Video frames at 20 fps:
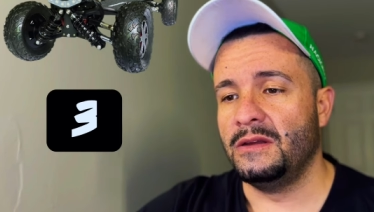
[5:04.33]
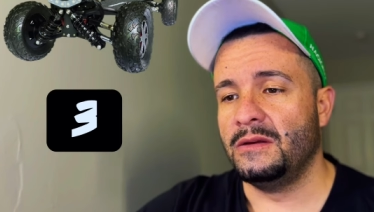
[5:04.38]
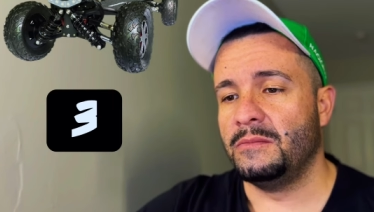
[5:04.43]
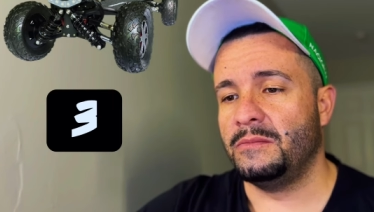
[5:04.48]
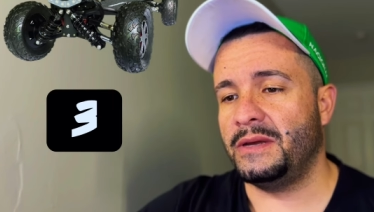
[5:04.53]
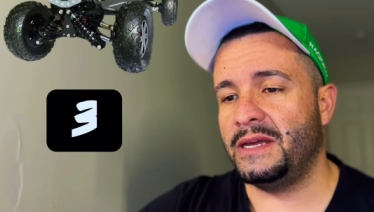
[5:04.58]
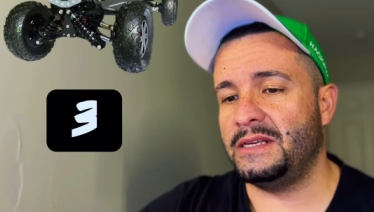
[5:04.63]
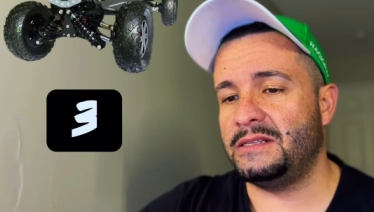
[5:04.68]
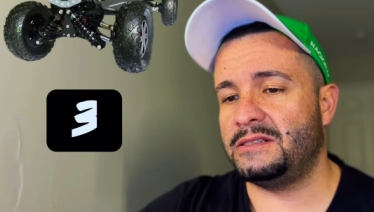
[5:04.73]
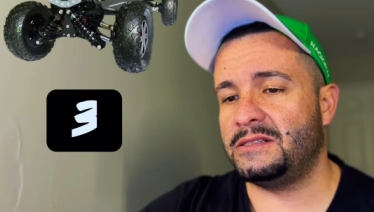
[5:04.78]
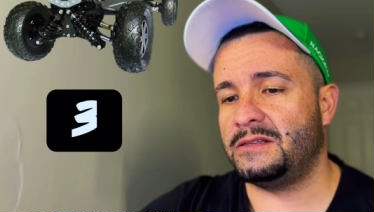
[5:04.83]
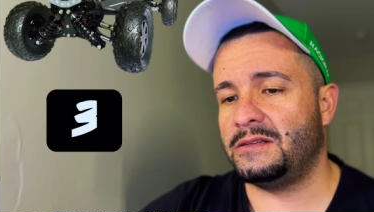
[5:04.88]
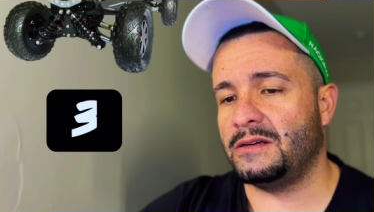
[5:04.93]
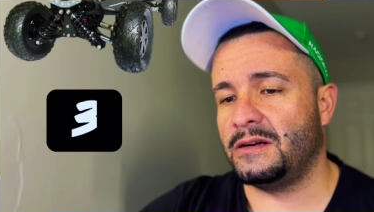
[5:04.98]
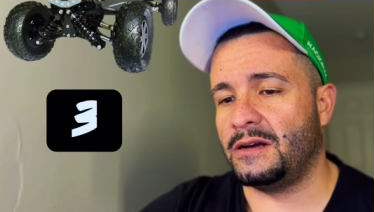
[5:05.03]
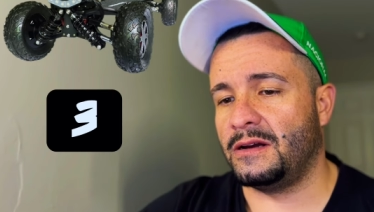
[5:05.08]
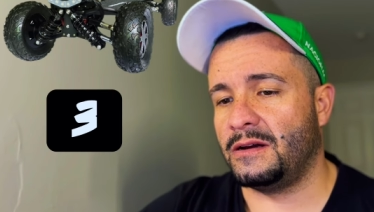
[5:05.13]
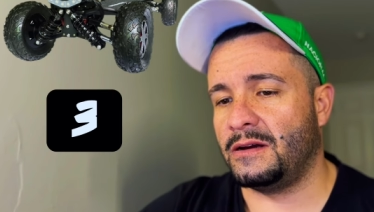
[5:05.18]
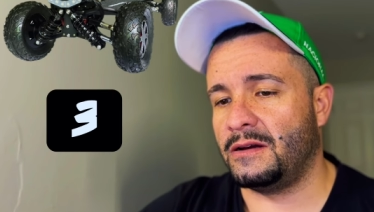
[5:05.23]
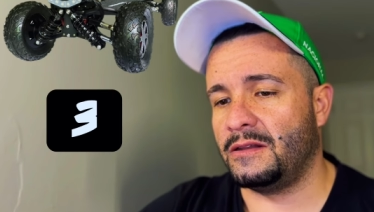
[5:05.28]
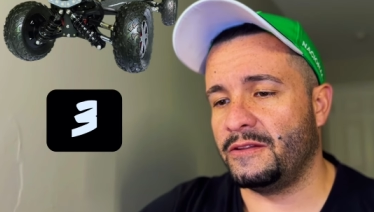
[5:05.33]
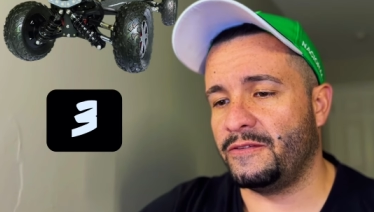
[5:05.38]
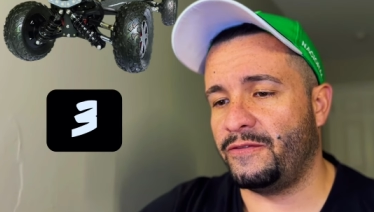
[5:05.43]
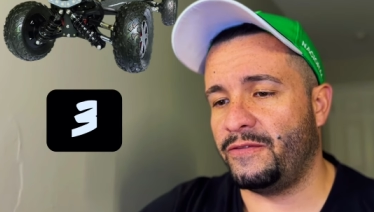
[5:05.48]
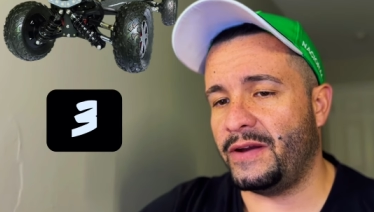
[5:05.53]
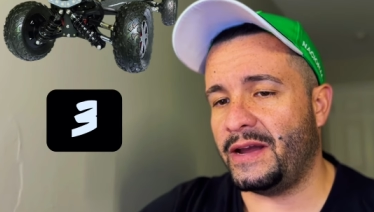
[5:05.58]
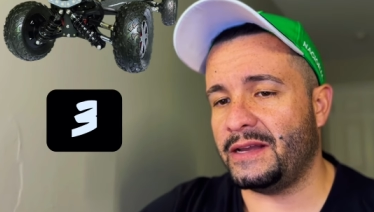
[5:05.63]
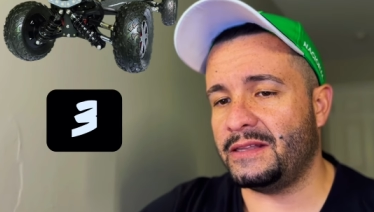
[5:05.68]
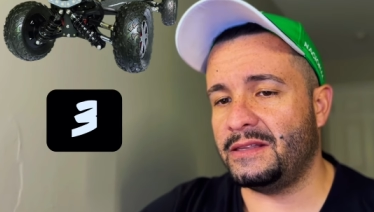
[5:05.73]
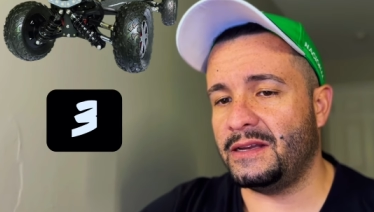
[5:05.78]
based uh, on the
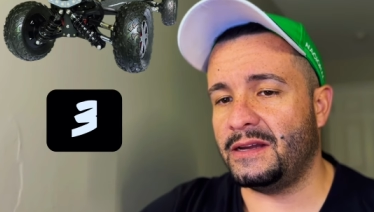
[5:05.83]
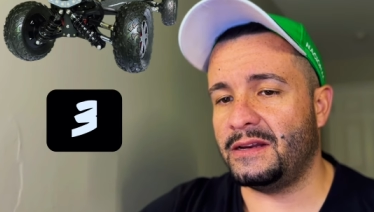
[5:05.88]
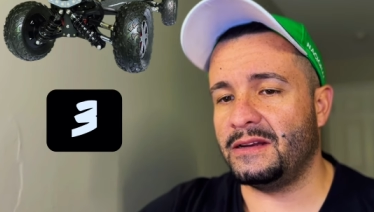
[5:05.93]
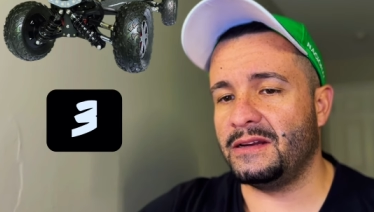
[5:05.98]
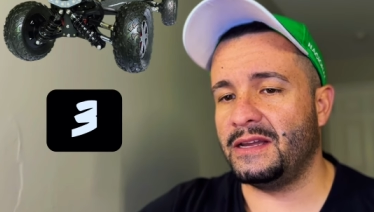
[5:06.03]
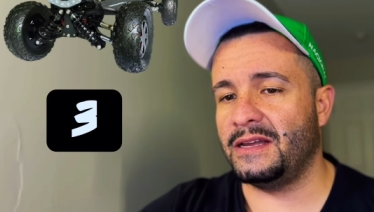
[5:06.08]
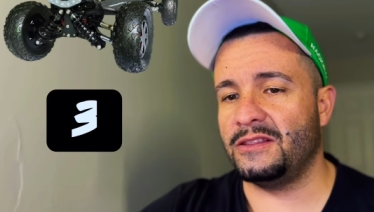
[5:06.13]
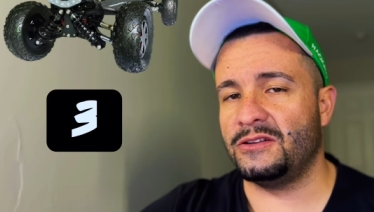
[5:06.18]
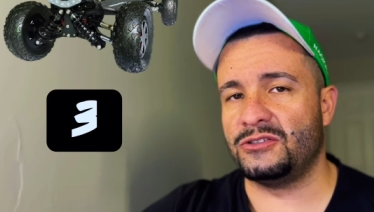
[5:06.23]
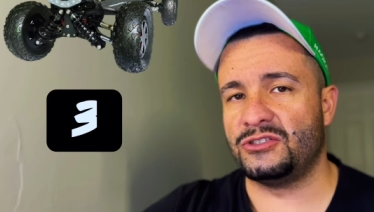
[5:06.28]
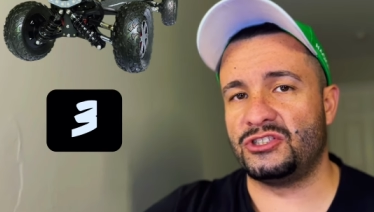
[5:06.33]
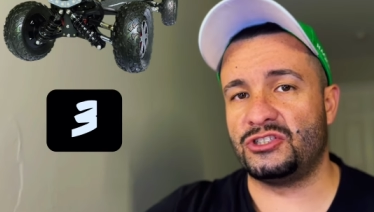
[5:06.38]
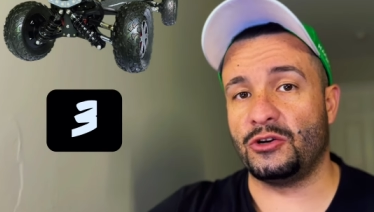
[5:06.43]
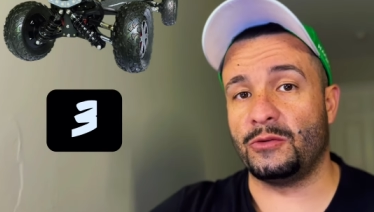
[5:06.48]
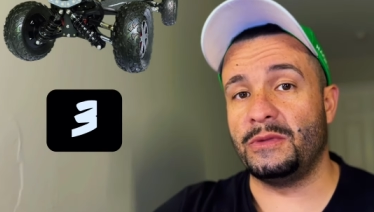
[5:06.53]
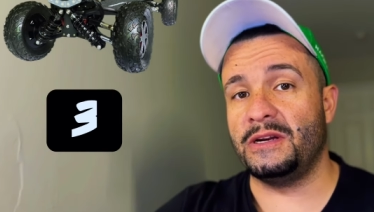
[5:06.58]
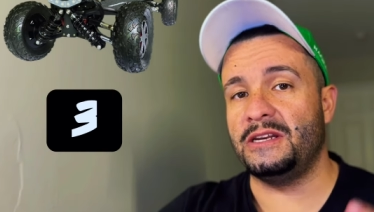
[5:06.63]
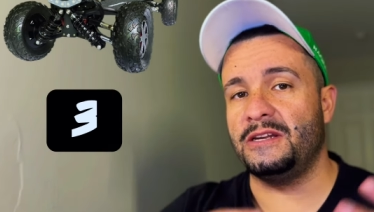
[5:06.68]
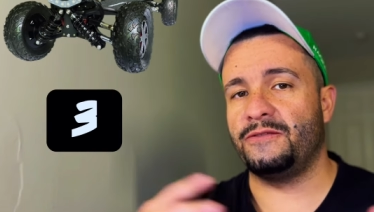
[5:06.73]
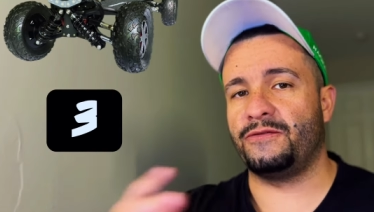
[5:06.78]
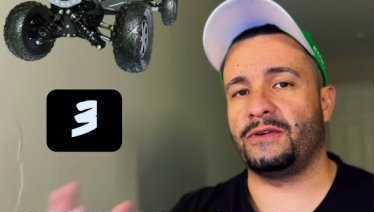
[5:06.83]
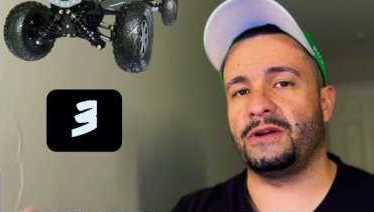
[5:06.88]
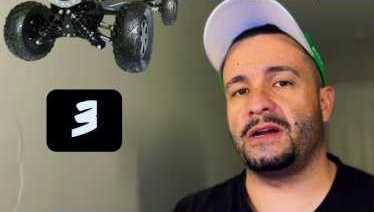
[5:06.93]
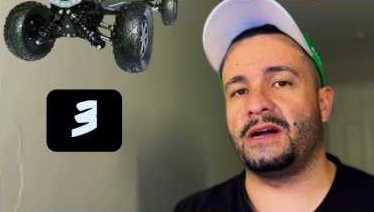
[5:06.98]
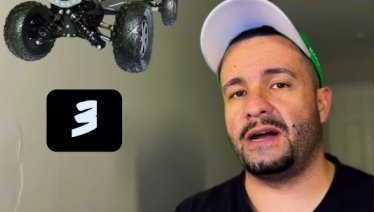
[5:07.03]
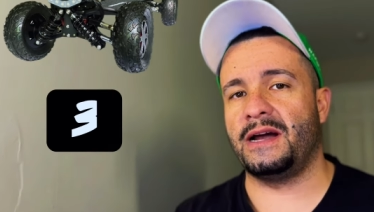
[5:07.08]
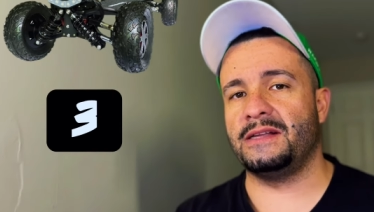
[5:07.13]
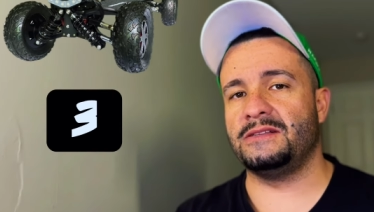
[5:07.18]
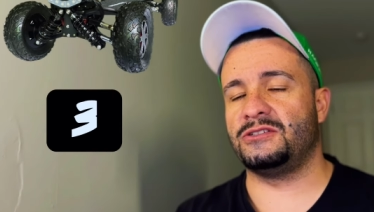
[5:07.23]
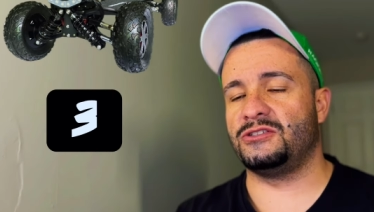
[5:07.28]
fact that, again, there's so many different
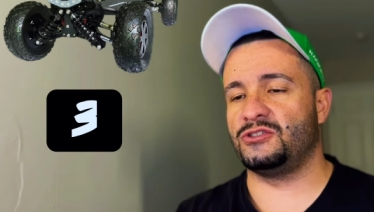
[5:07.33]
kinds.